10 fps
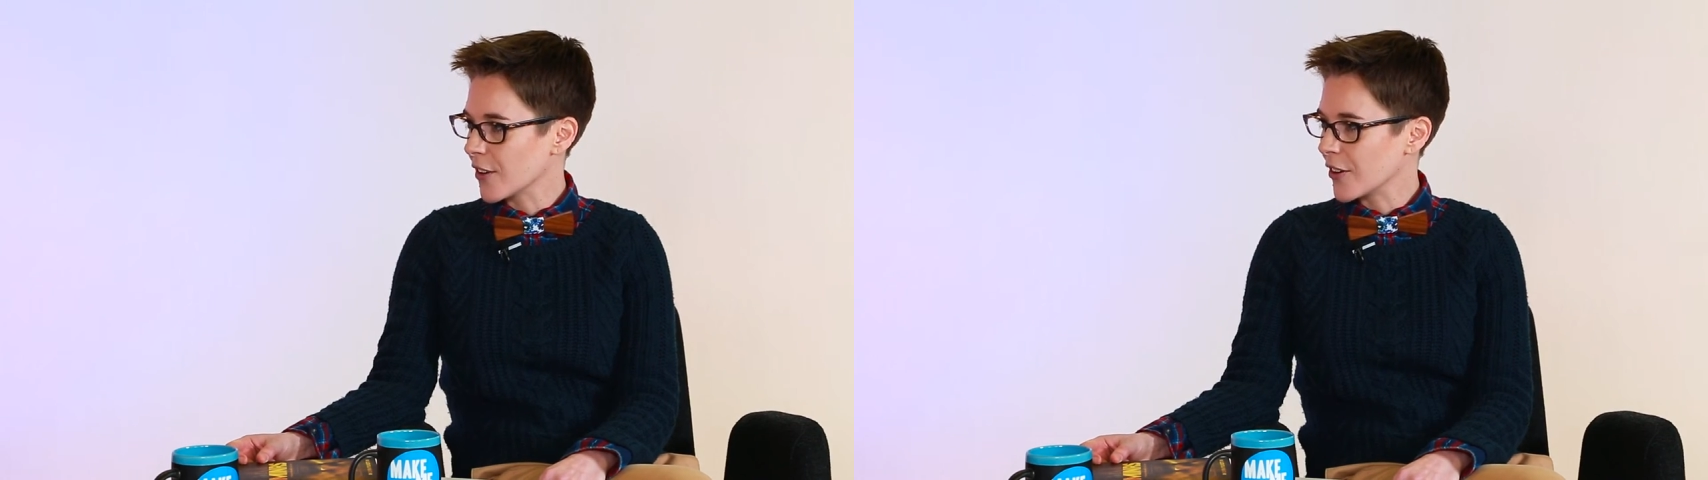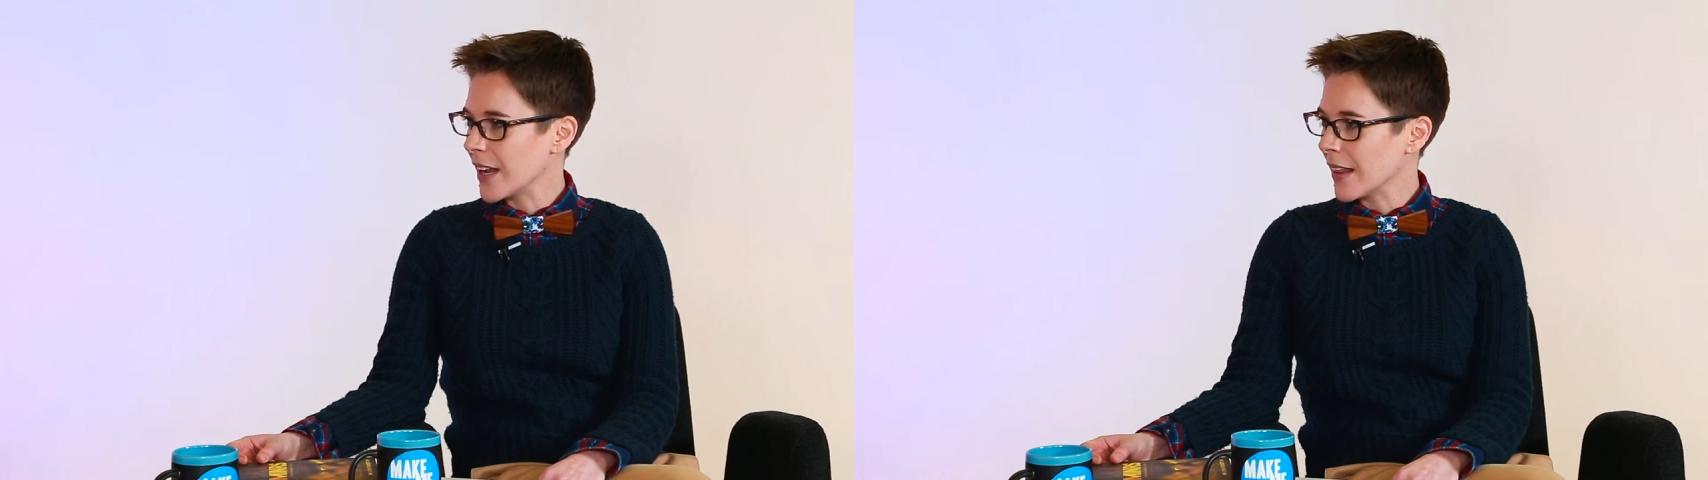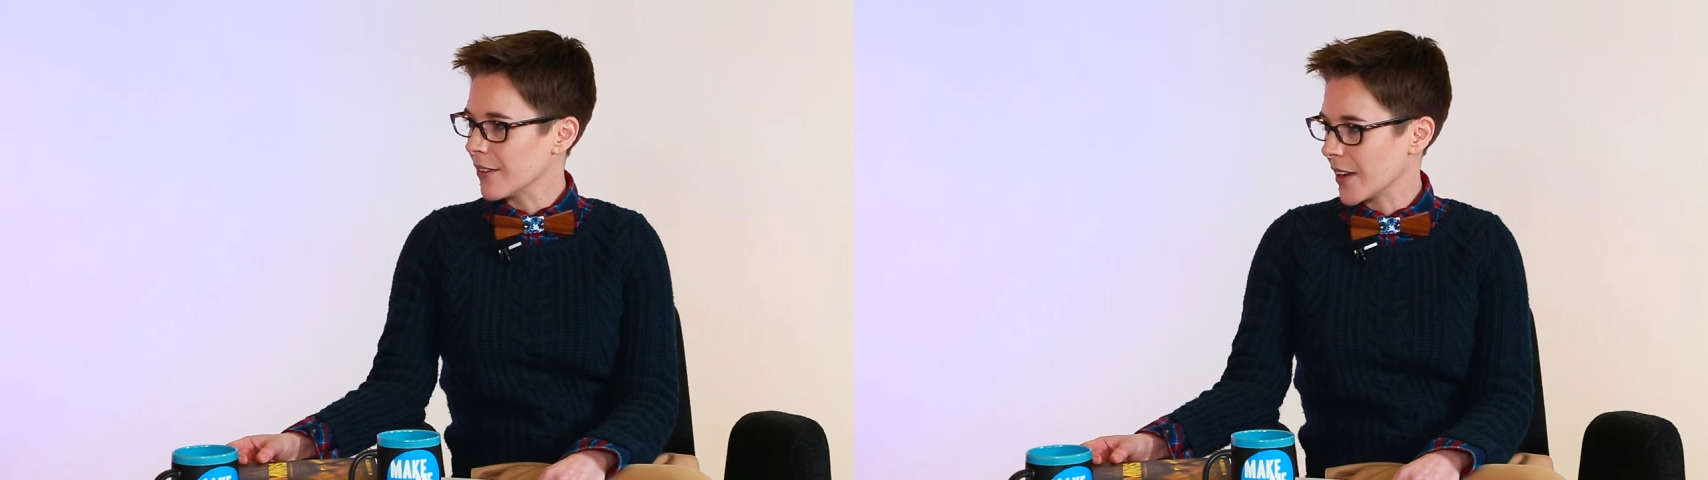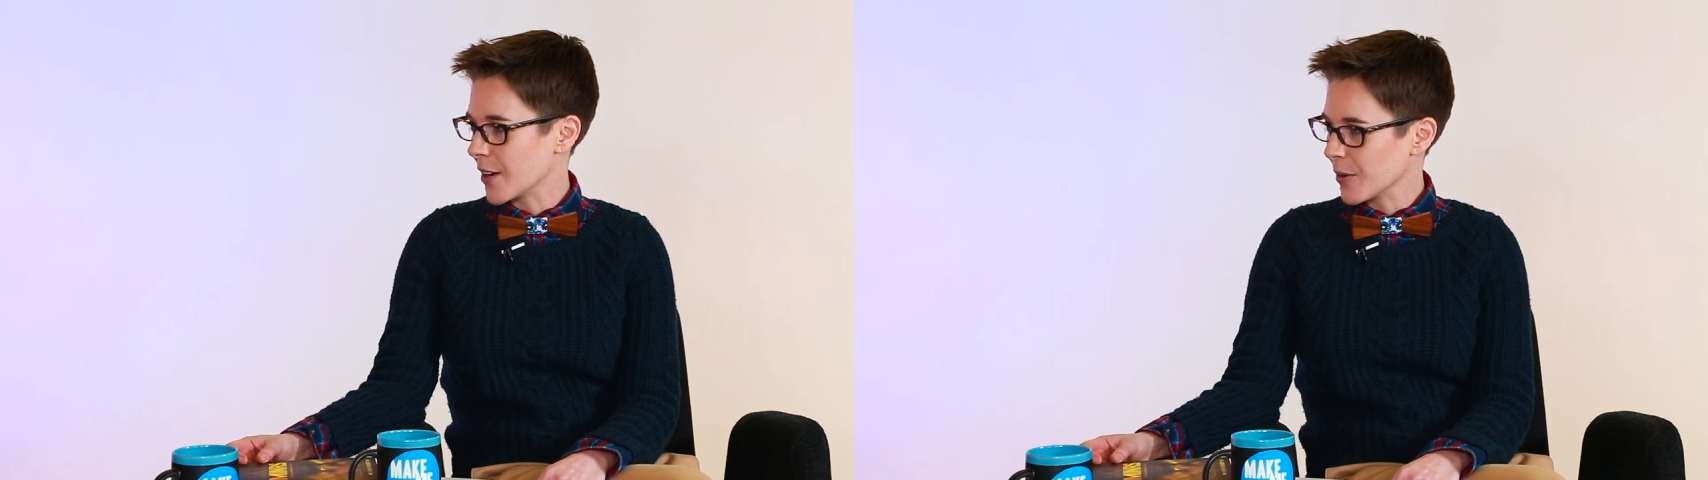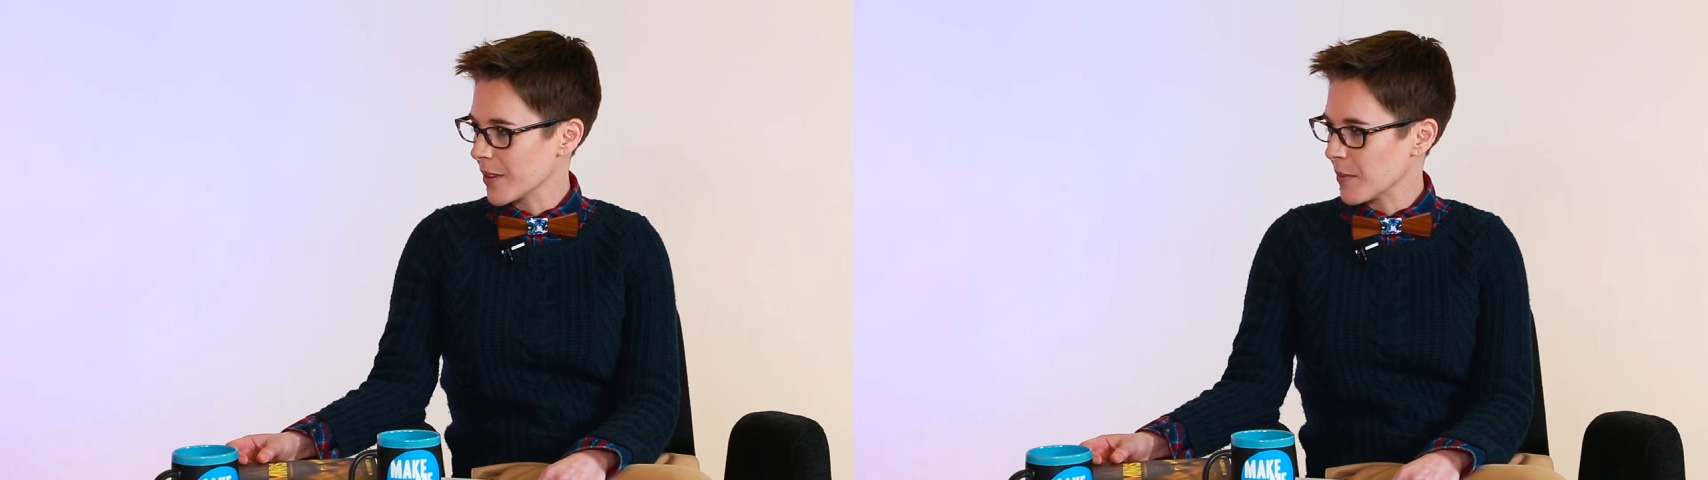you're in an
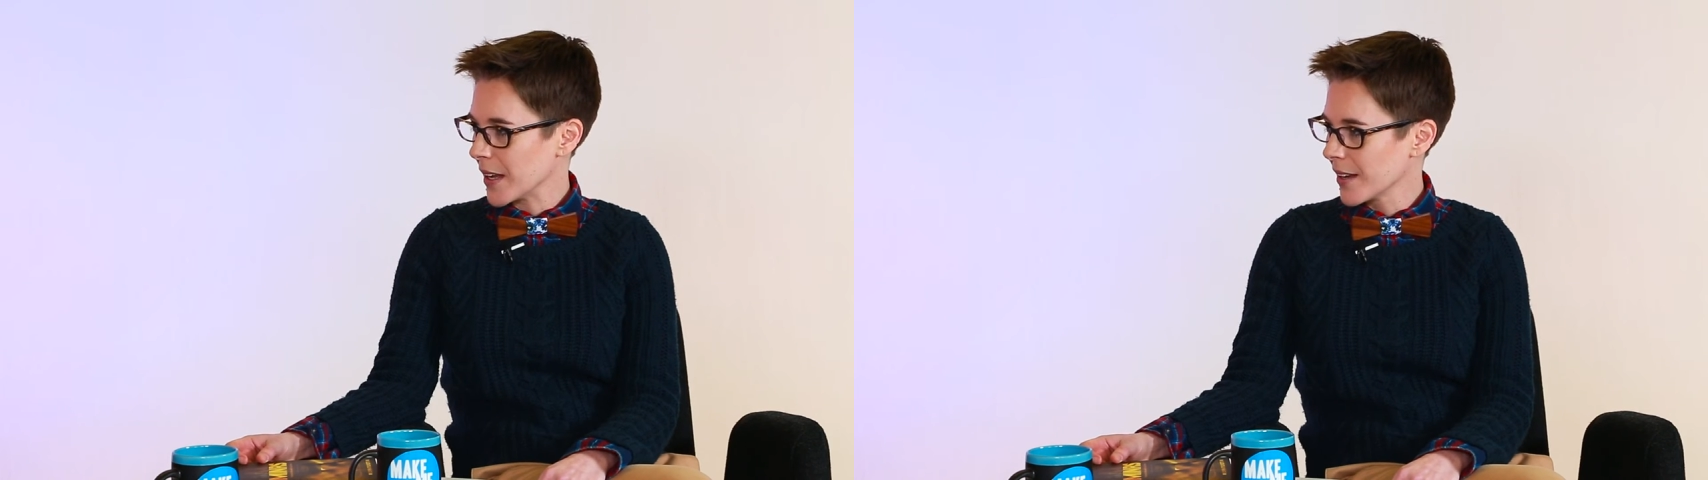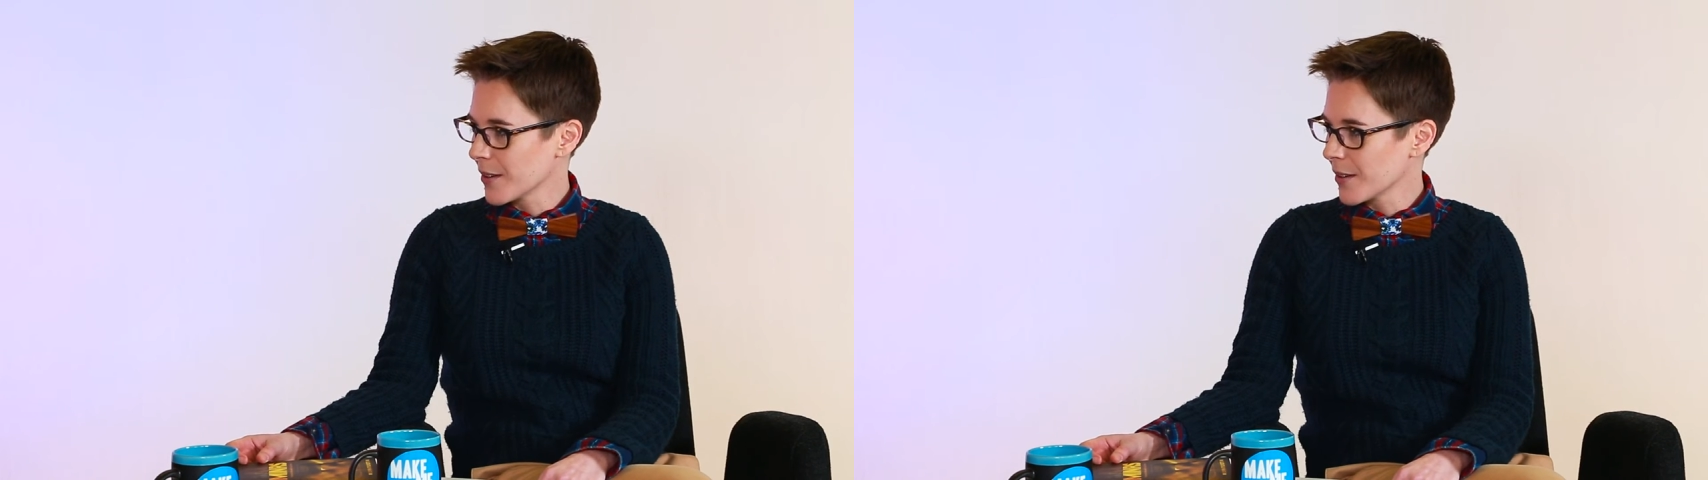elevator with me.